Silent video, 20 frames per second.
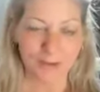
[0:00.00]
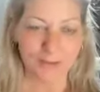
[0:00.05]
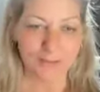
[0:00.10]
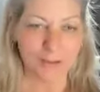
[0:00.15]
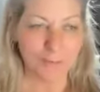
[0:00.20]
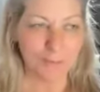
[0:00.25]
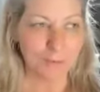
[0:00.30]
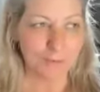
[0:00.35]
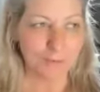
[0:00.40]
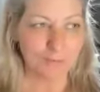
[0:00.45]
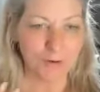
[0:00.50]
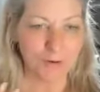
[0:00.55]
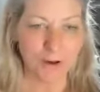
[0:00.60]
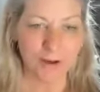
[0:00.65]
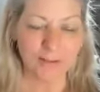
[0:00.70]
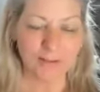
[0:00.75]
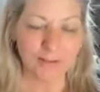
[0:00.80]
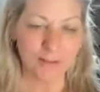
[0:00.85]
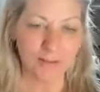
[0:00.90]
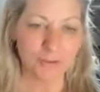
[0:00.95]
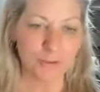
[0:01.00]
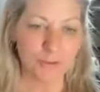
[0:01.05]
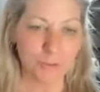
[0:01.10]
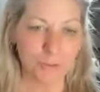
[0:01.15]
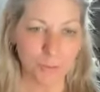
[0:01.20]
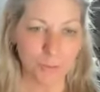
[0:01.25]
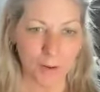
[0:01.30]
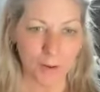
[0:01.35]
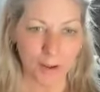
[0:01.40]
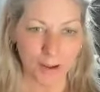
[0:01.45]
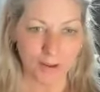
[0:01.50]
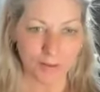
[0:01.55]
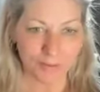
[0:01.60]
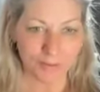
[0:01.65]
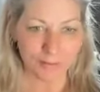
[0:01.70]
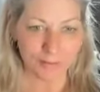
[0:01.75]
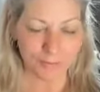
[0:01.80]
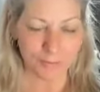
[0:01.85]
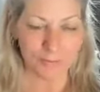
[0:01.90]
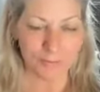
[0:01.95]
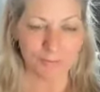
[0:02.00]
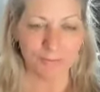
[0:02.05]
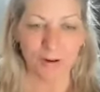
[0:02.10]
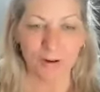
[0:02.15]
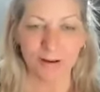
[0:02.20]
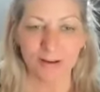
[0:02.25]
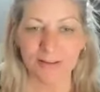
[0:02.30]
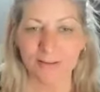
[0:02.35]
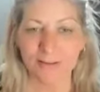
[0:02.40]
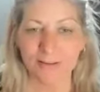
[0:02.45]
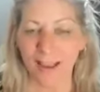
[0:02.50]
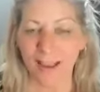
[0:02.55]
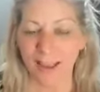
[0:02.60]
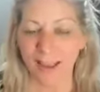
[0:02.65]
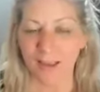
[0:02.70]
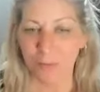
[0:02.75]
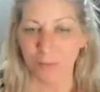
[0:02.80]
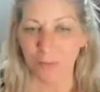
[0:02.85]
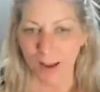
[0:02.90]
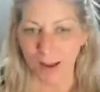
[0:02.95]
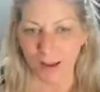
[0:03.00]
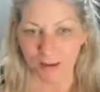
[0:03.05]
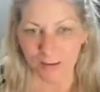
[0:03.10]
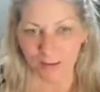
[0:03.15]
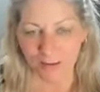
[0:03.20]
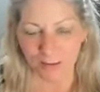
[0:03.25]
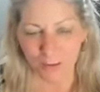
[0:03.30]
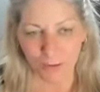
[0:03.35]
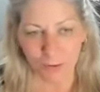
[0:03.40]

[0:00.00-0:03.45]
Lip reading: that we find a new way, we find a way.